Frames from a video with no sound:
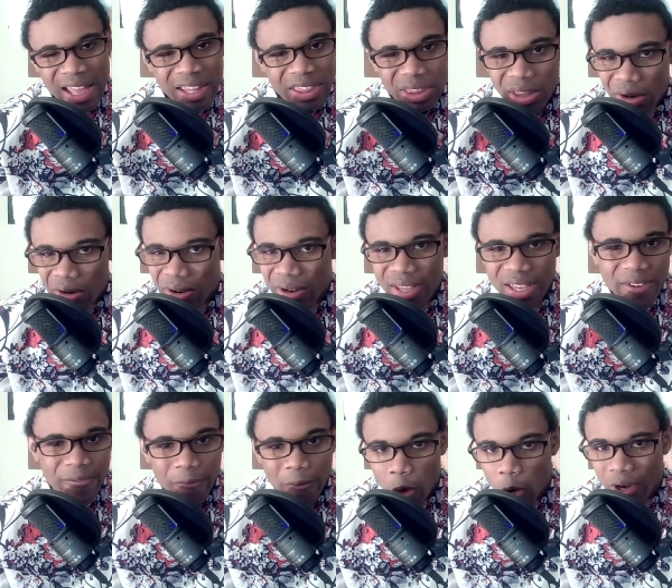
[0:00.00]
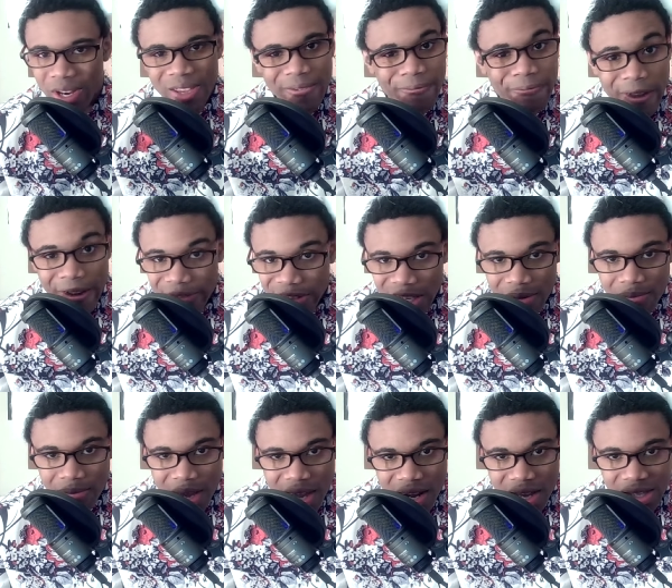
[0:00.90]
30, 40, 50
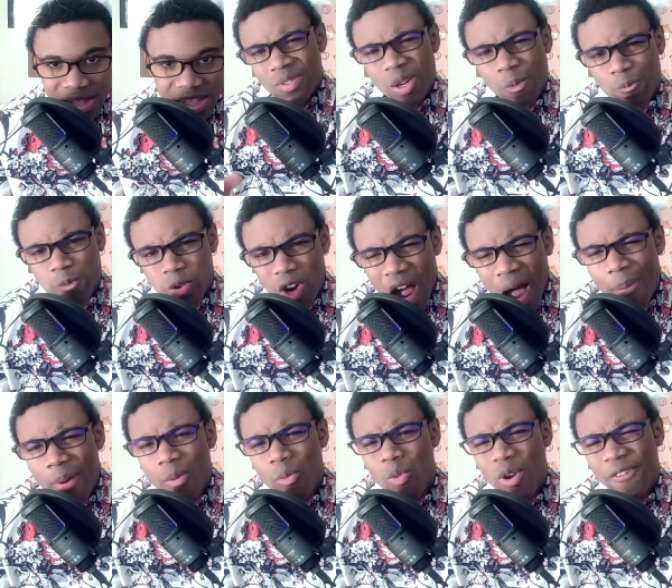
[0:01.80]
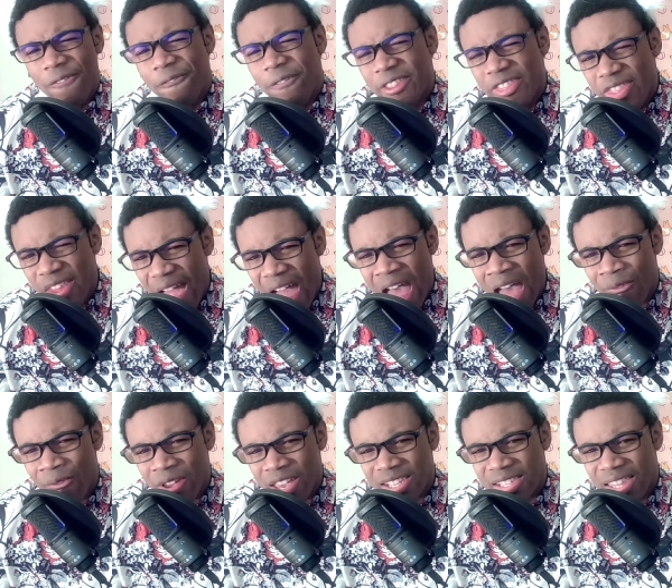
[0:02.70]
minutes. The problem with
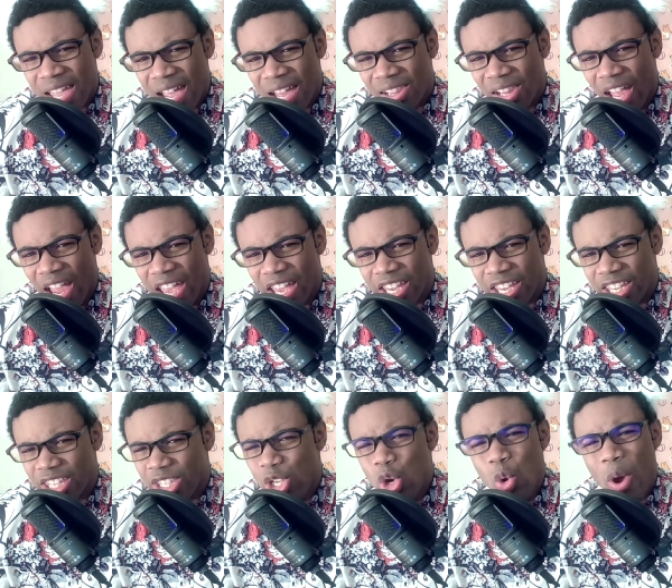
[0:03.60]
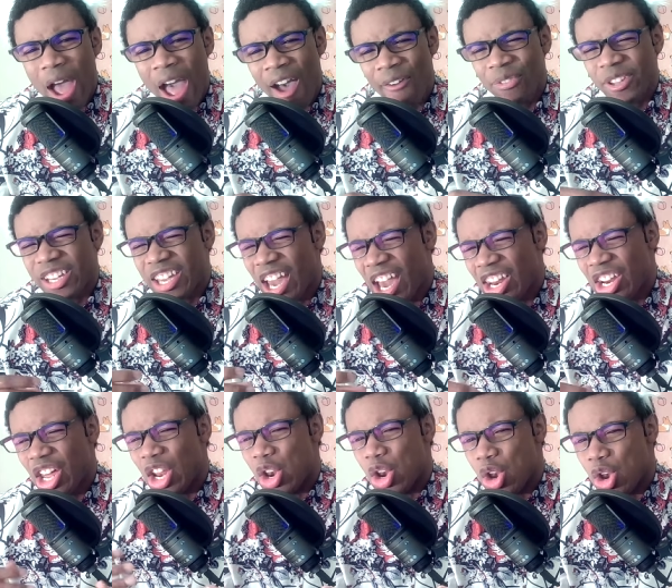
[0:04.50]
FNAF is that like you have to kind
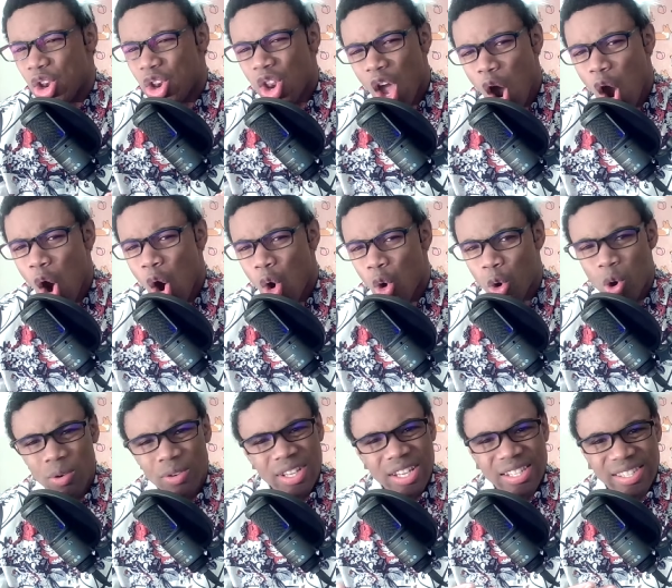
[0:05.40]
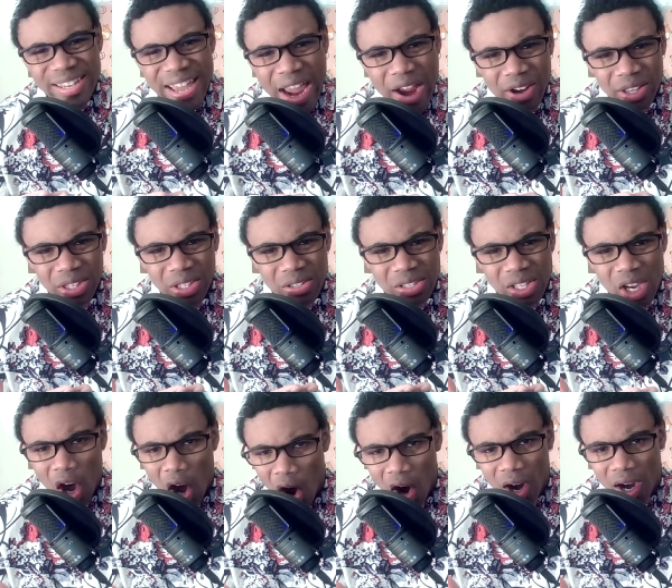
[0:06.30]
of know who these characters
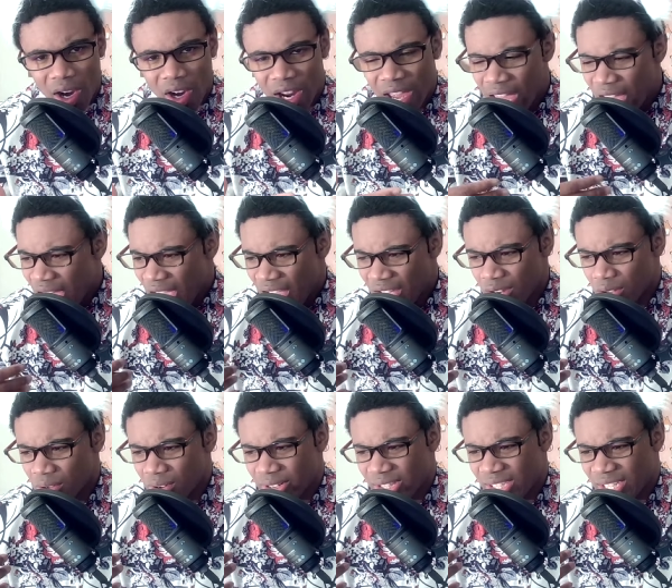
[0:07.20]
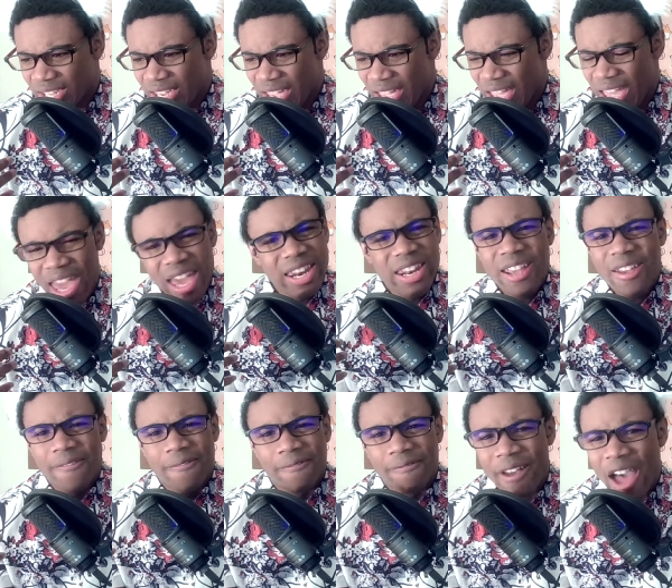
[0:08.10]
are in order to get any
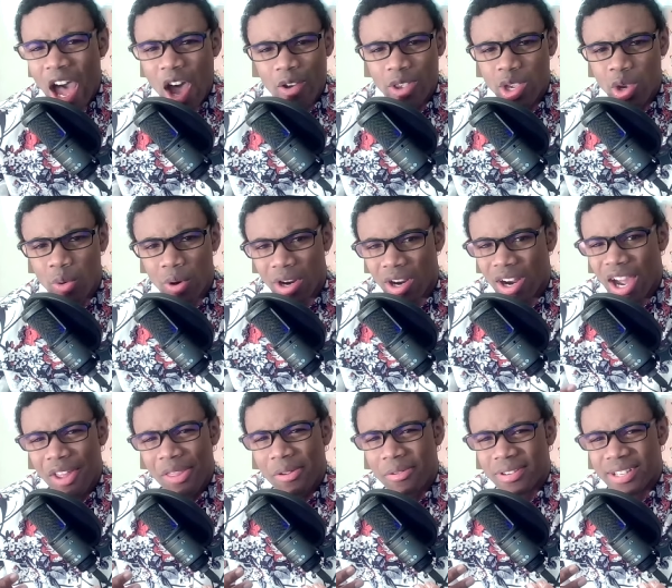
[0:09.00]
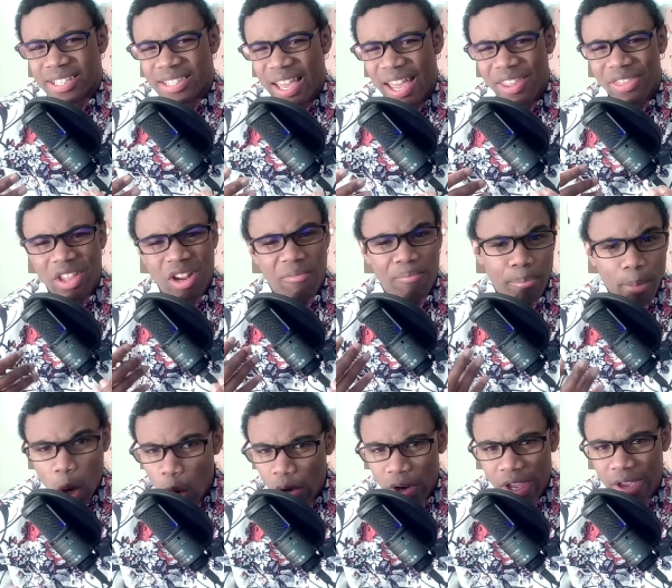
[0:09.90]
value or understand their
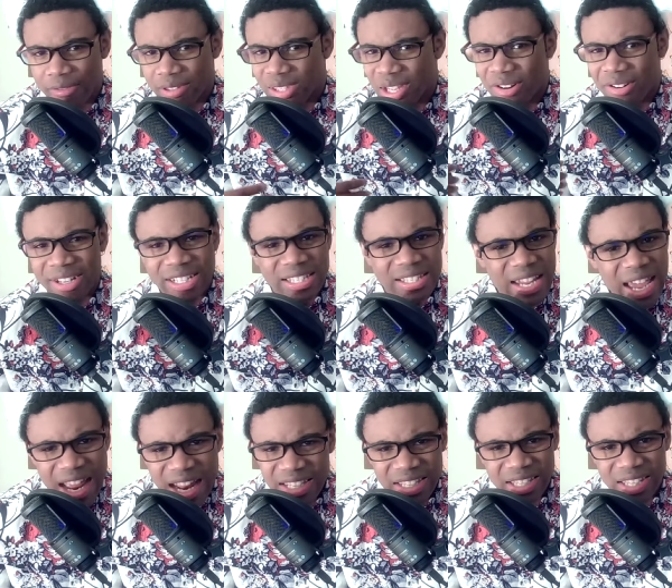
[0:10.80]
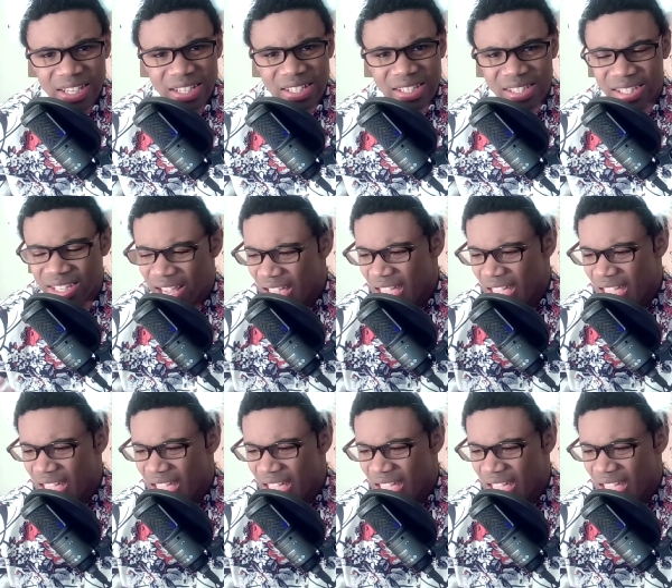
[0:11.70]
motives, their intentions.